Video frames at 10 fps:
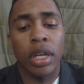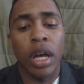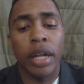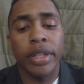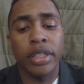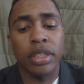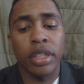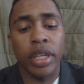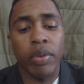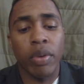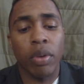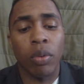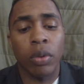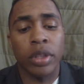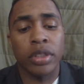Additionally, we will
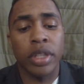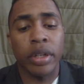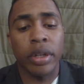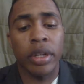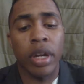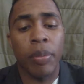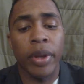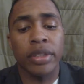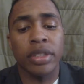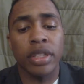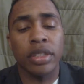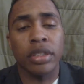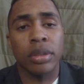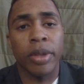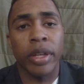consider European citizens
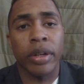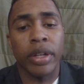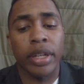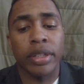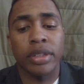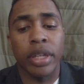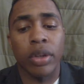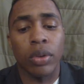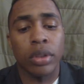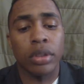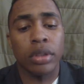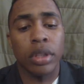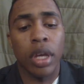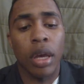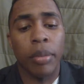to be interconnected stakeholders
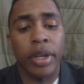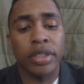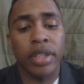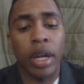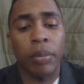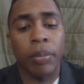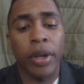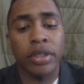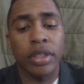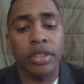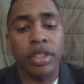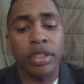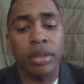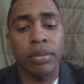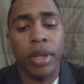because they are present in the
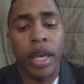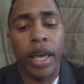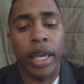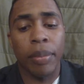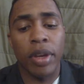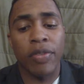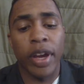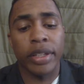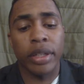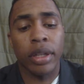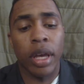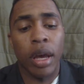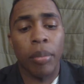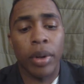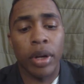system and can be affected
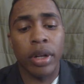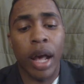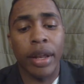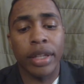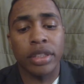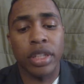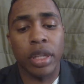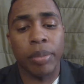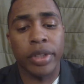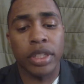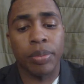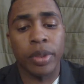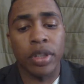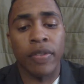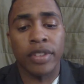but are not necessarily participants
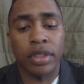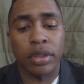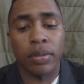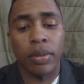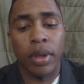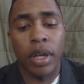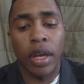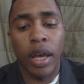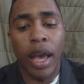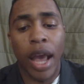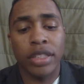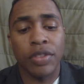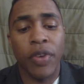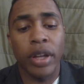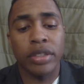of the system. As the
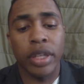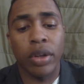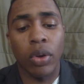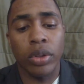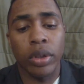final stakeholder,